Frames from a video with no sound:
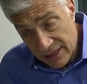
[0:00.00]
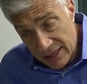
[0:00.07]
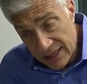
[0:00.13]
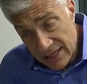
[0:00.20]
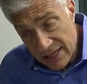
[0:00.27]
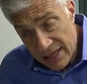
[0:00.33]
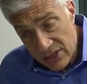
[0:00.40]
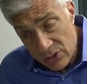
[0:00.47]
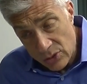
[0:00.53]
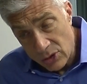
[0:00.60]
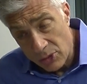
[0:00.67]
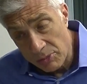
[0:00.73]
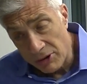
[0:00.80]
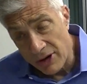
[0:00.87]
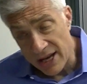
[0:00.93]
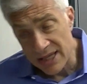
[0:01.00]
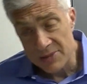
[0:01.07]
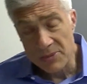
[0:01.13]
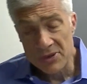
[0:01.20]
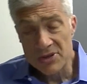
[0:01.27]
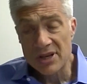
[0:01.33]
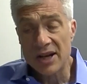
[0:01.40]
Israel,
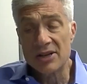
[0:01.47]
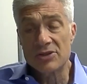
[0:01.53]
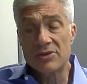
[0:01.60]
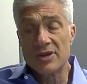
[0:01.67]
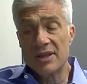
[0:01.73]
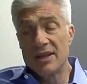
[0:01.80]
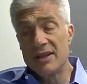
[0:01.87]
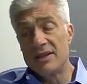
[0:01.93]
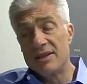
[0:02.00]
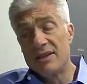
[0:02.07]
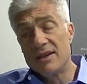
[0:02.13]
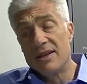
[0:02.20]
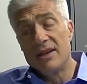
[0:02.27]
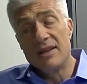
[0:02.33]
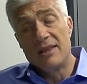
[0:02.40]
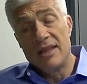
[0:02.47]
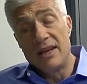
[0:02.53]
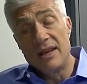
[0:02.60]
prosperous country that